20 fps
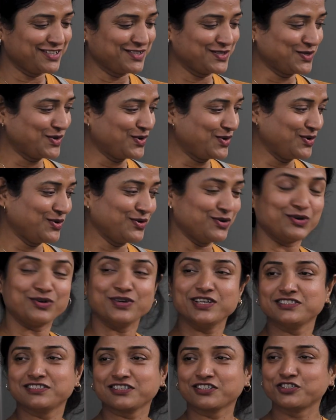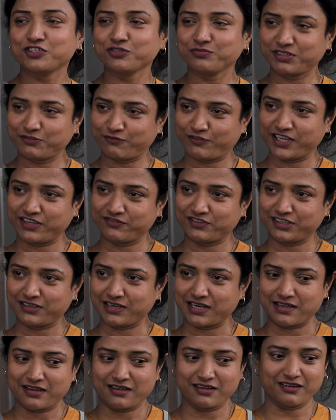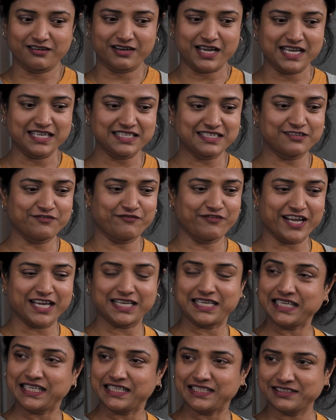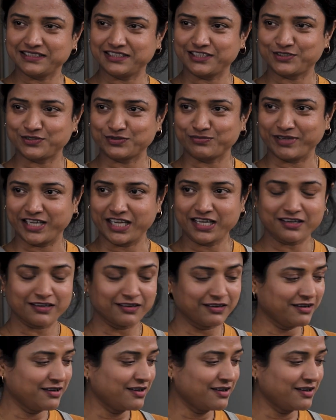So it's a cumin flavored rice, fairly easy to make.